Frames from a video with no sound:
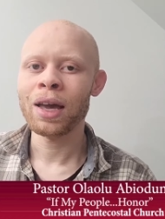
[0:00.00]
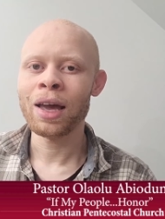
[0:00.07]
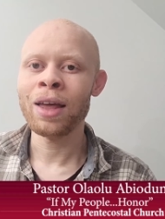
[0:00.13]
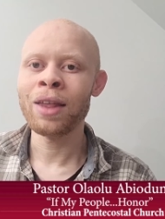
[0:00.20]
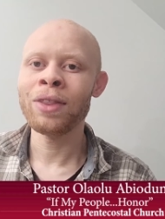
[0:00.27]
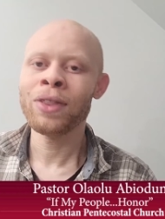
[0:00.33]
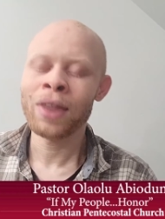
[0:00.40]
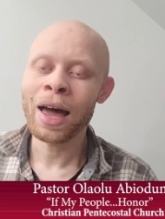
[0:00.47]

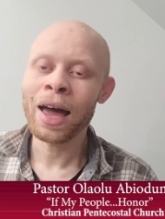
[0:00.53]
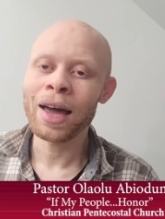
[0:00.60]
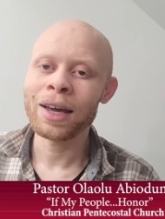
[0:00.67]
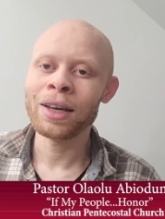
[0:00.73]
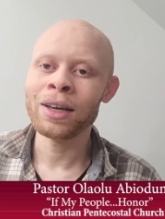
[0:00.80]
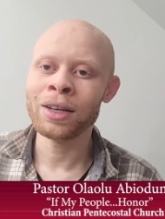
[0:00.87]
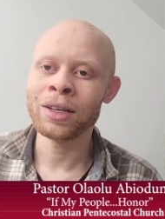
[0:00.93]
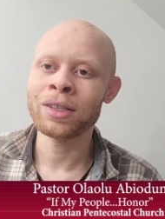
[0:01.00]
And that
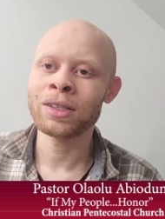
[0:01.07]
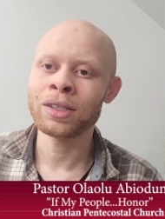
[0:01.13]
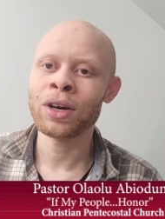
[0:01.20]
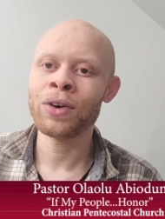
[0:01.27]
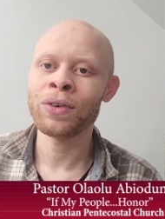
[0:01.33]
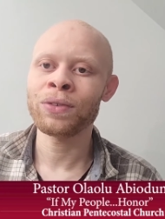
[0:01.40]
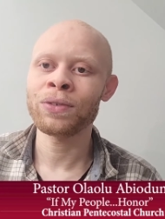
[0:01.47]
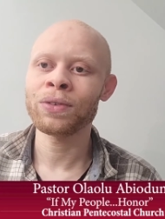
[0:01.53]
in
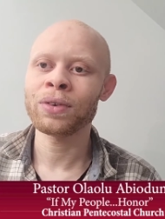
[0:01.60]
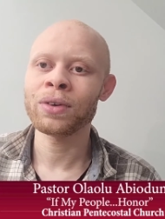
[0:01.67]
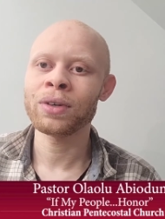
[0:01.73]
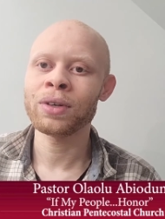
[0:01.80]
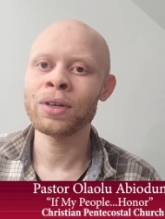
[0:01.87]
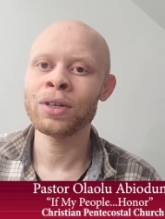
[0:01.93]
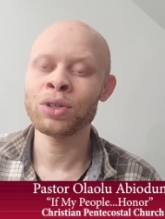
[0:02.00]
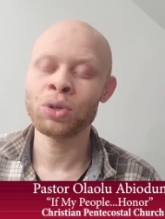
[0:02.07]
itself
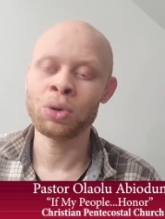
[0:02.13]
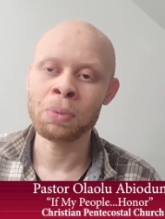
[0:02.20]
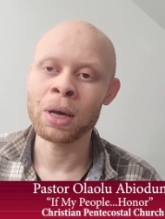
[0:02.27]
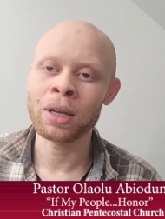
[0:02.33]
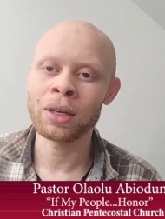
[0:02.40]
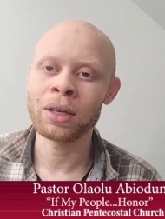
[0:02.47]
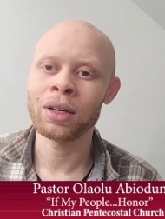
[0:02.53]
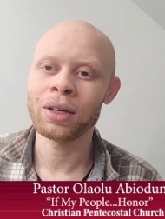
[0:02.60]
is
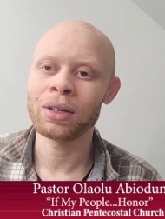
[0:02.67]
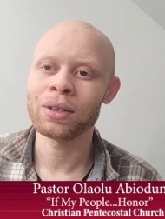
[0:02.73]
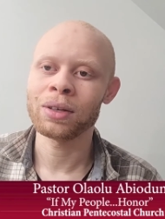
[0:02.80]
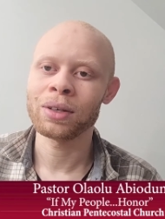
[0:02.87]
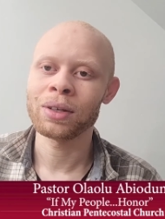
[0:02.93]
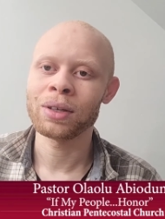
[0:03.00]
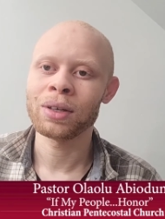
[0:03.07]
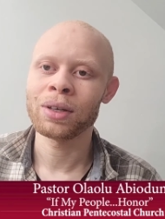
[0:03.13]
humility.
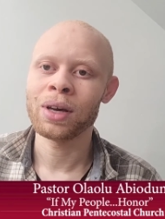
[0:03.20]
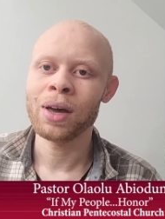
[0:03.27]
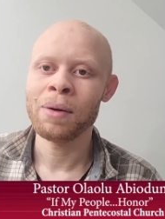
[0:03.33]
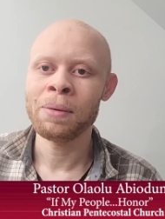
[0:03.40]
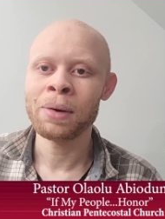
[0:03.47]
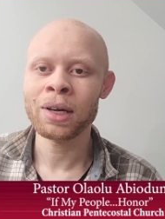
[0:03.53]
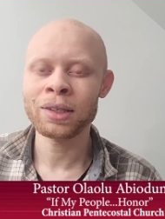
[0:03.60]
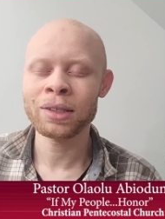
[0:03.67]

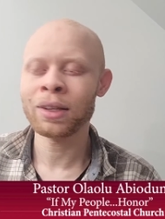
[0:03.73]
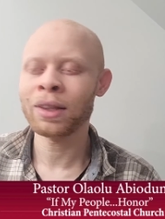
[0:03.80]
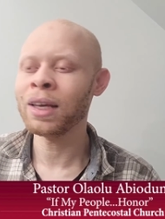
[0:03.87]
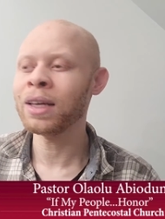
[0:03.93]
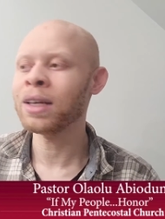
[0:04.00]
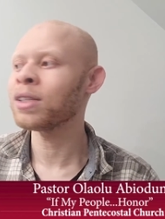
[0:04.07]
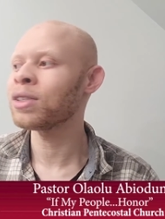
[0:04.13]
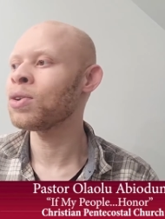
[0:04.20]
Because the
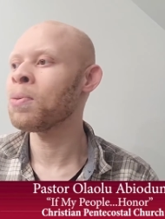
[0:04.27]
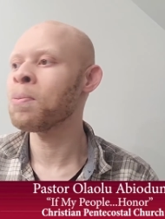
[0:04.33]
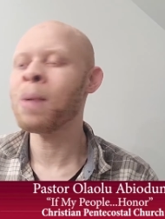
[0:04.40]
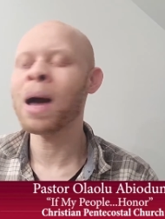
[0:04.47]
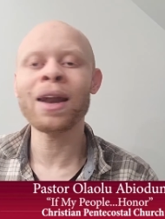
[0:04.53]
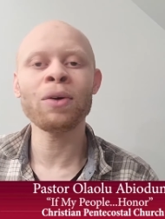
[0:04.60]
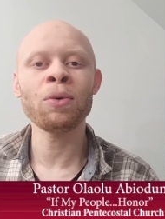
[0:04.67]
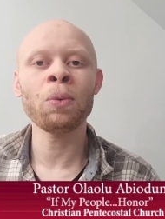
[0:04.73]
thing is, no
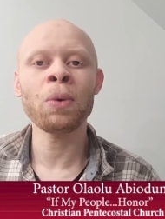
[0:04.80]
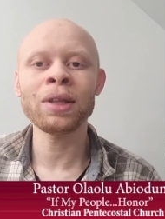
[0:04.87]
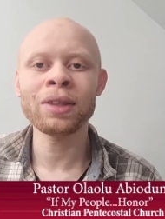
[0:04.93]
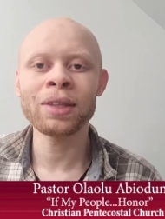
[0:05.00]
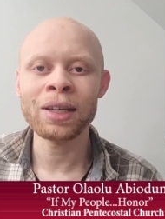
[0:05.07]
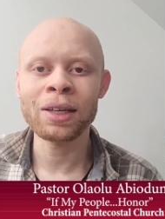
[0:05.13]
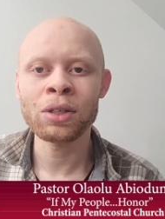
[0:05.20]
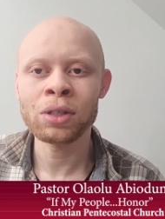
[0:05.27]
matter what
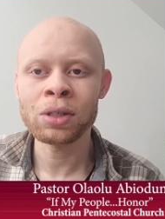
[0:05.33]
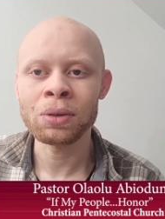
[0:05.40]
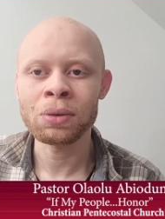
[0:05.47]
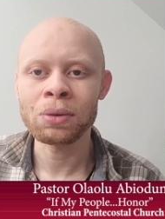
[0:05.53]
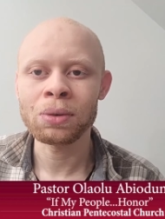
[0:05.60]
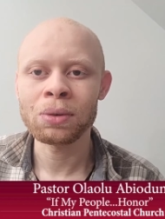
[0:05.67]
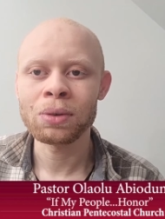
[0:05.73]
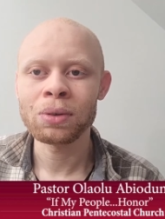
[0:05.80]
they do,
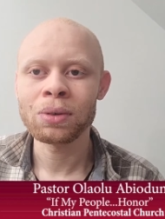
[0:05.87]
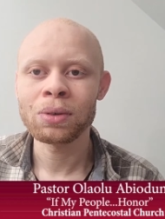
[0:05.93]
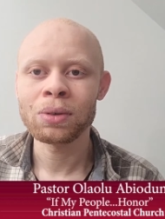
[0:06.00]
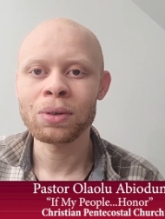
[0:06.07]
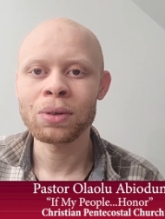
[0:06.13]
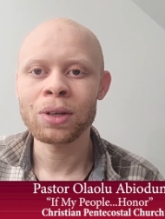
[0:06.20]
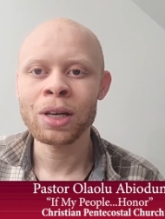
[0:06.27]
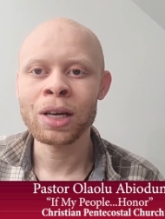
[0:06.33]

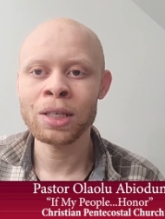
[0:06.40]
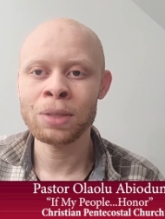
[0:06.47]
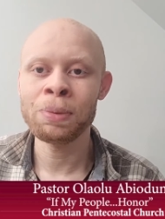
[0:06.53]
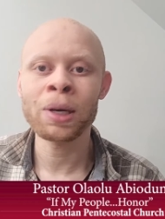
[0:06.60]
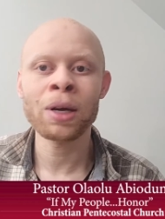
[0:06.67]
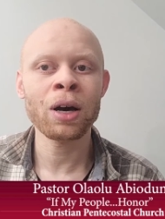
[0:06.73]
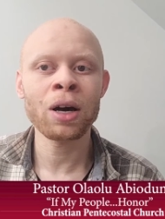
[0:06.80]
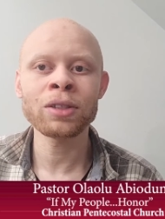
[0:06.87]
it's
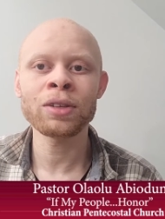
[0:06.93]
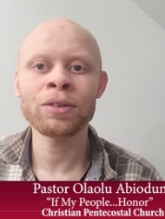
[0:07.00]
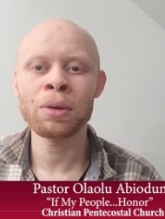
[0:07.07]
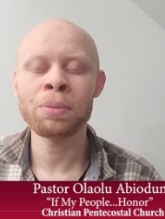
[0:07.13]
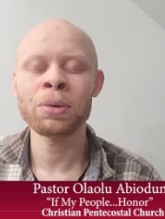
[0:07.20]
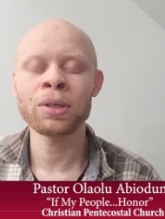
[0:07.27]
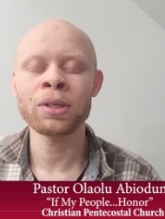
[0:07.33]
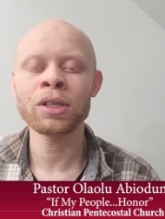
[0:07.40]
because of the
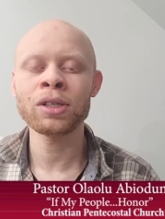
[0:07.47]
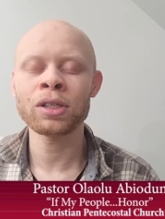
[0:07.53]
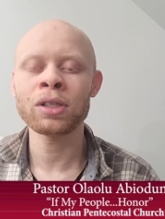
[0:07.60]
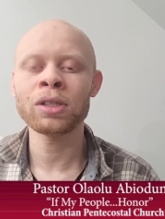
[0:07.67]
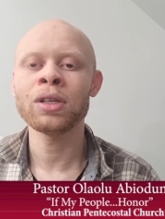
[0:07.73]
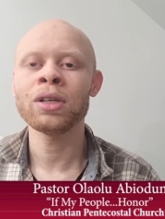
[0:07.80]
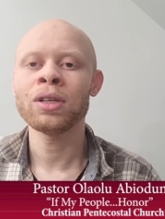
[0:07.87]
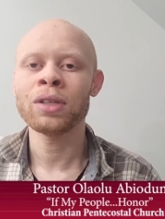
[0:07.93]

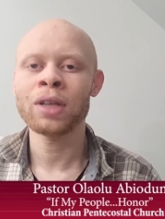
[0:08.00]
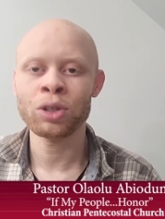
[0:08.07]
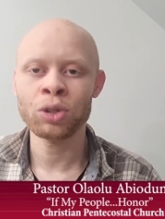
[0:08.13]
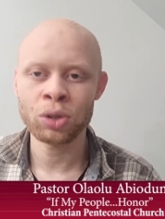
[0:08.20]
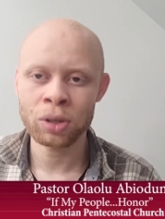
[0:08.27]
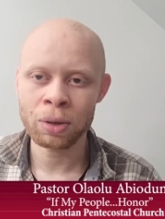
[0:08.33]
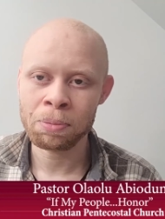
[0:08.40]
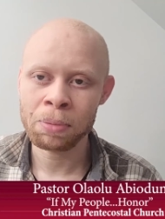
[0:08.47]
position that you
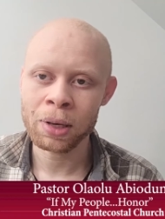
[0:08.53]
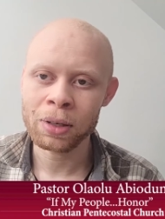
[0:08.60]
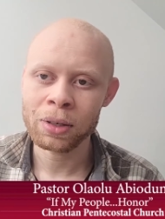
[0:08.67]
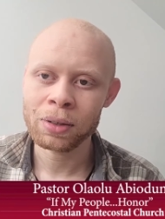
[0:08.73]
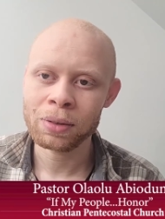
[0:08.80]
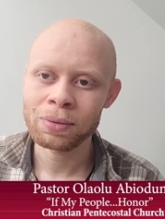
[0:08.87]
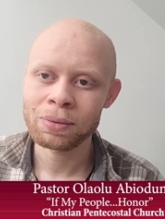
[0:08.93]
submit.